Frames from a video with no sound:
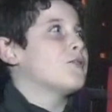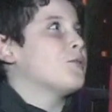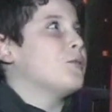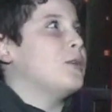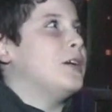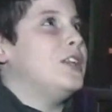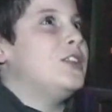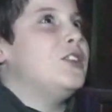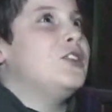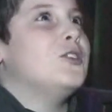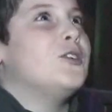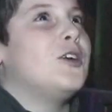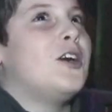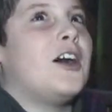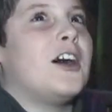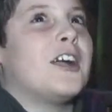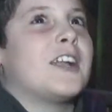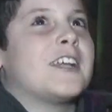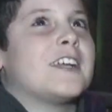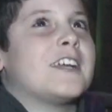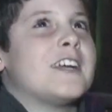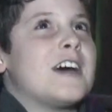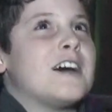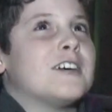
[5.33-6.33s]
we do
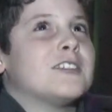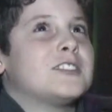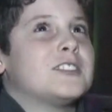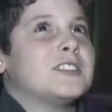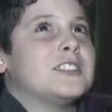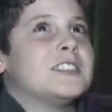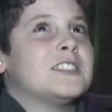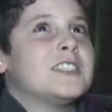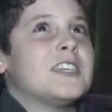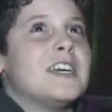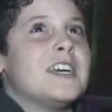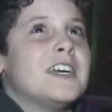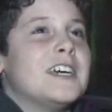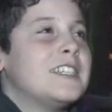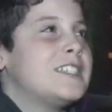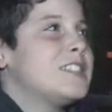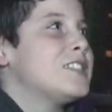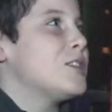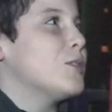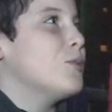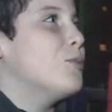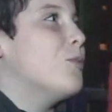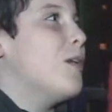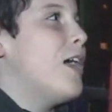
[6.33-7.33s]
haunted houses, it's
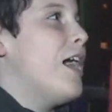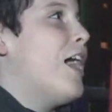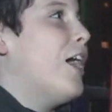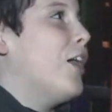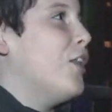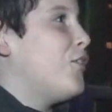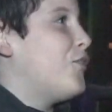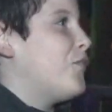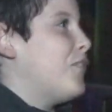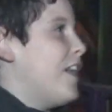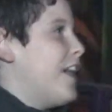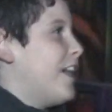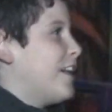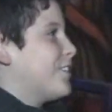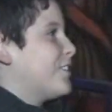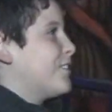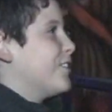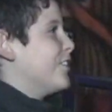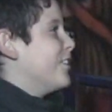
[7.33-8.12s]
the Wild Fest.